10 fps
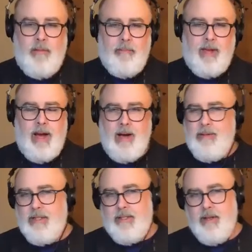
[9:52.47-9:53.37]

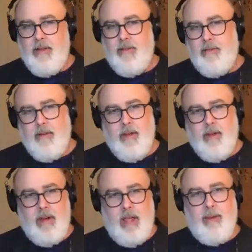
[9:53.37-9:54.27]
common sense
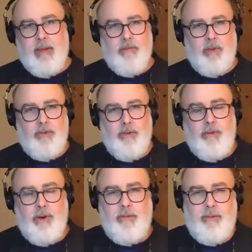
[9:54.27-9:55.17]
naming convention
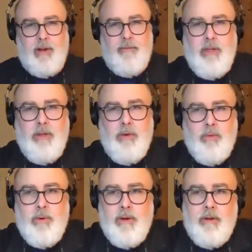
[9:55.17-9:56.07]
for your stuff that you
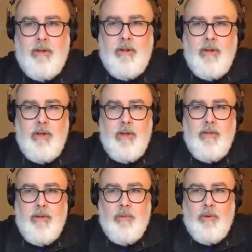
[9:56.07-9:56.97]
will
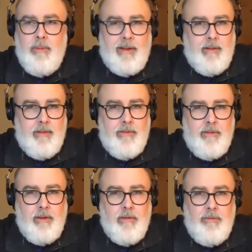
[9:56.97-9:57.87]
that will make sense
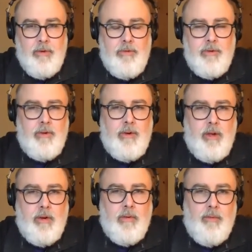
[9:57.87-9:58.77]
to future to
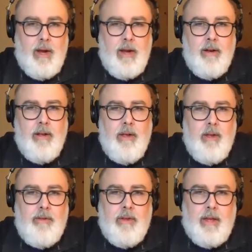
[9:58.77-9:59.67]
you, right?
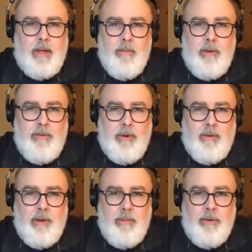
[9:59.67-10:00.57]
So like Emma, for
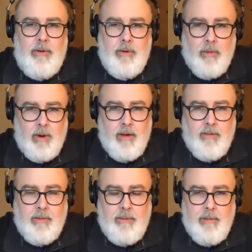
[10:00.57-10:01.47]
example, if you're working on
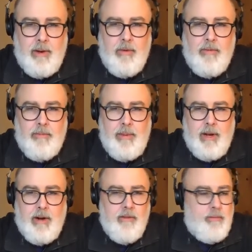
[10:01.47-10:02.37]
something about Ruth
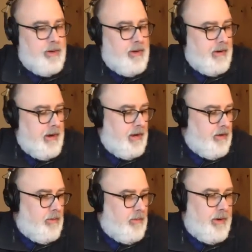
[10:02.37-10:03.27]
Bader Ginsburg and
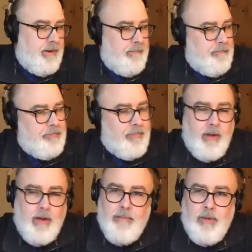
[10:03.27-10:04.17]
you want to,
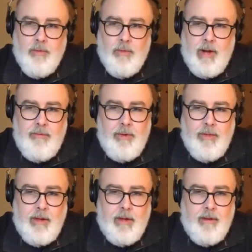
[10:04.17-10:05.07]
you've read a few
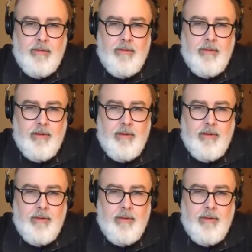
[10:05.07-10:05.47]
things